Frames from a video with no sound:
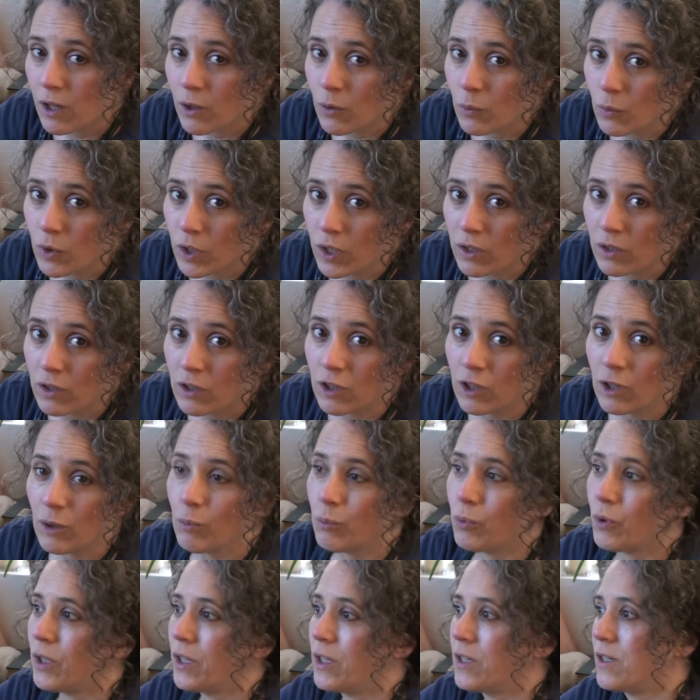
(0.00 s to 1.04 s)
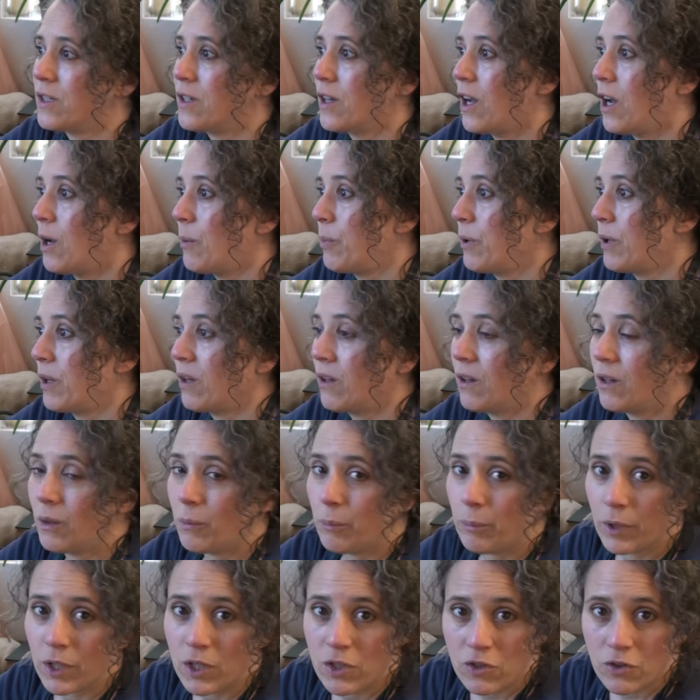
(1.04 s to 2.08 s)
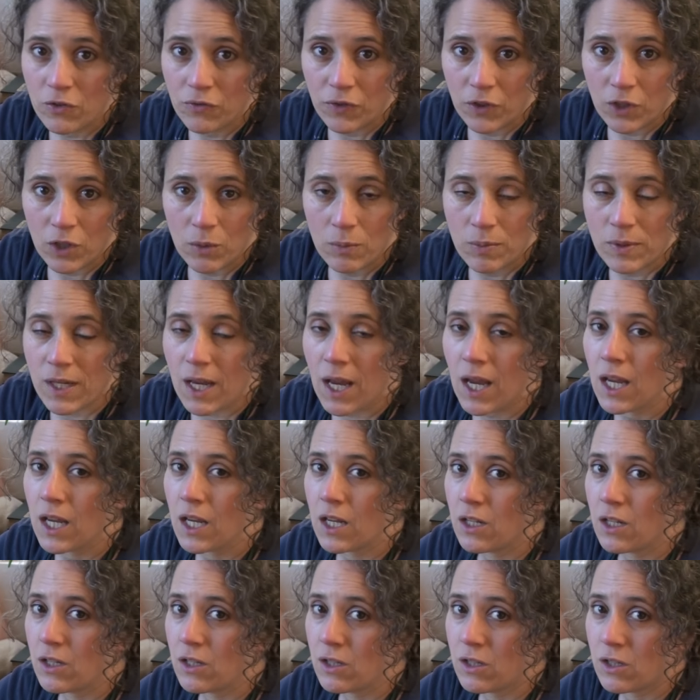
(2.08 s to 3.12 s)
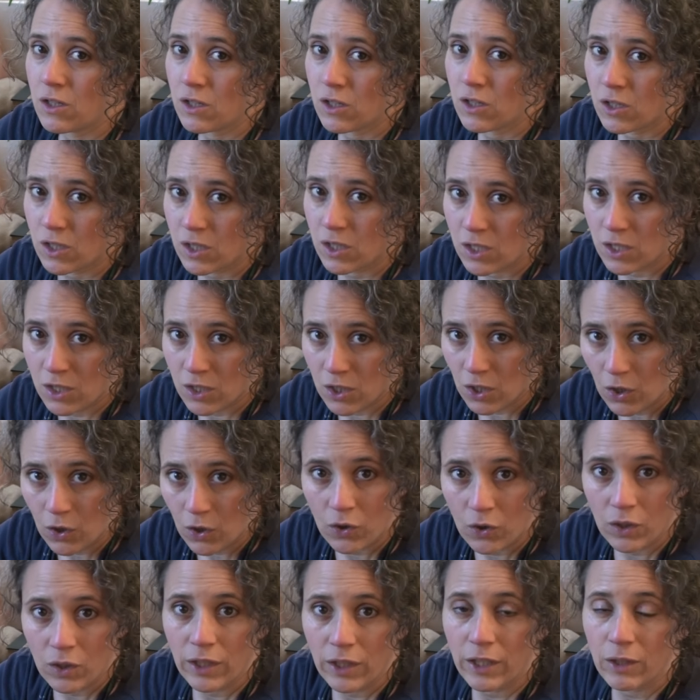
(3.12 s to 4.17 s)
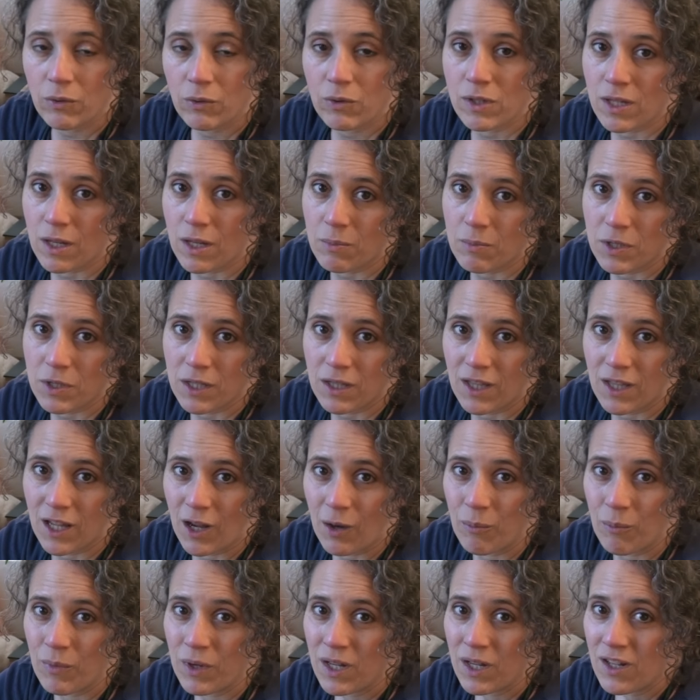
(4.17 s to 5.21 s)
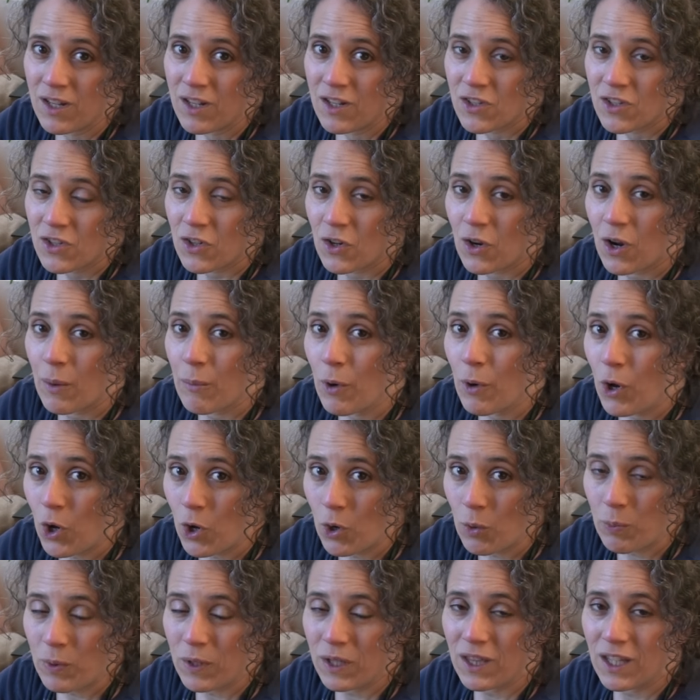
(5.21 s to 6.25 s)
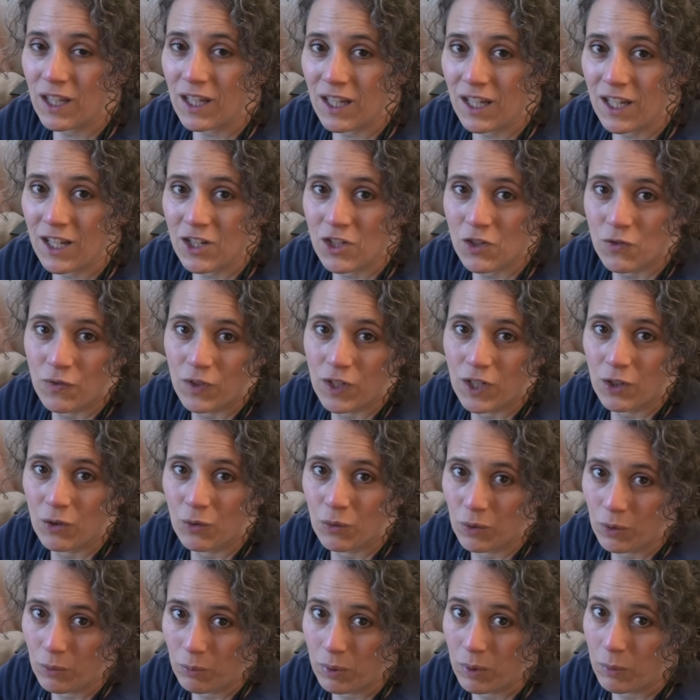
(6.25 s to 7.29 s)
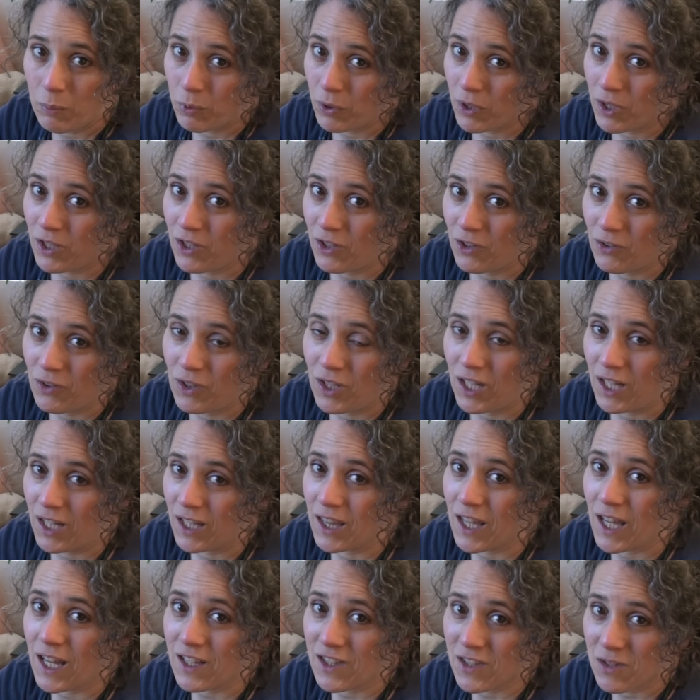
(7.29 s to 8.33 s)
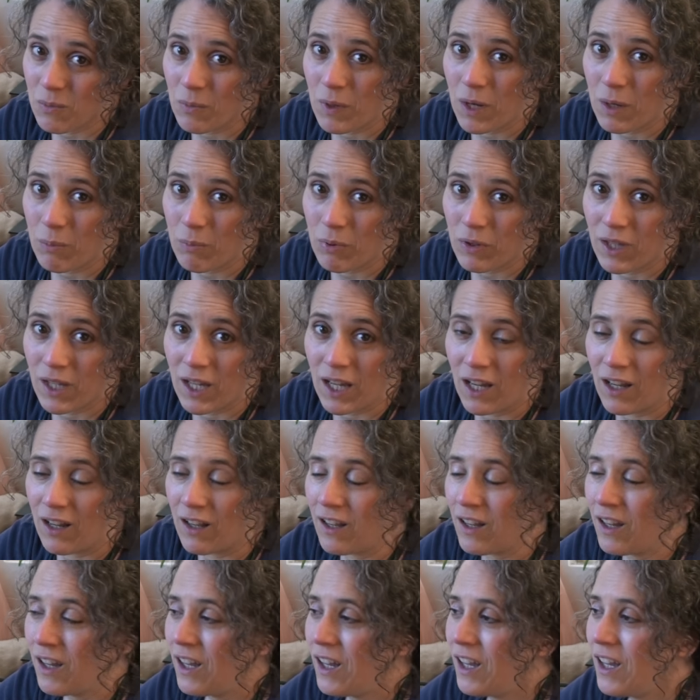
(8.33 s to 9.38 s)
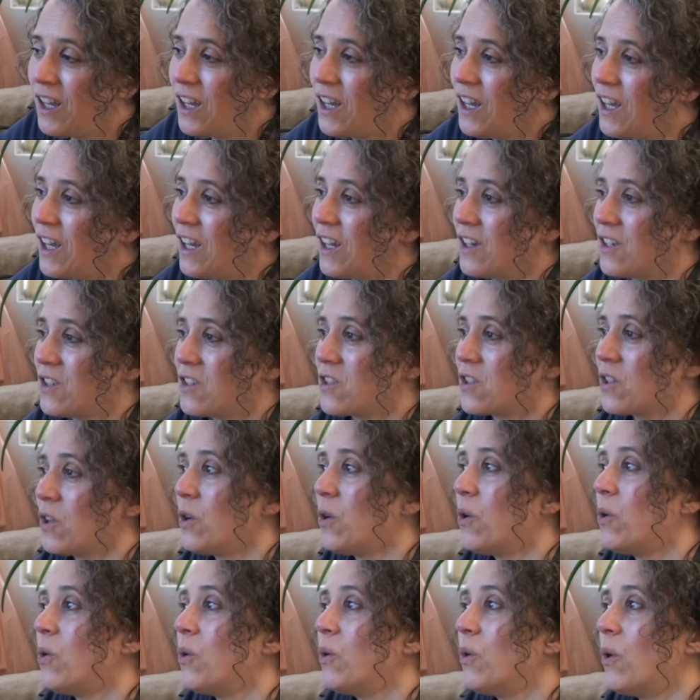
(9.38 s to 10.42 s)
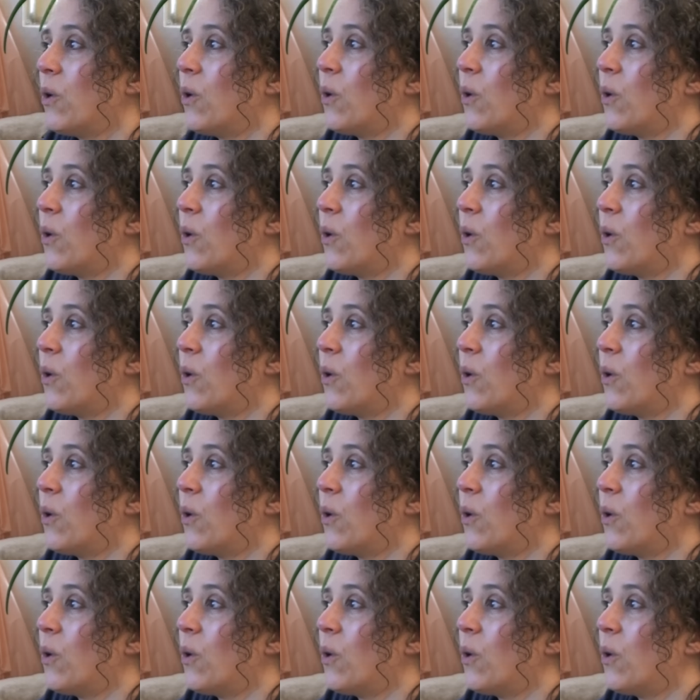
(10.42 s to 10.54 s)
on one herb, one topic on a bunch of herbs. It totally was up to them. So I'm hoping that each video will be pretty unique. That's my plan. And so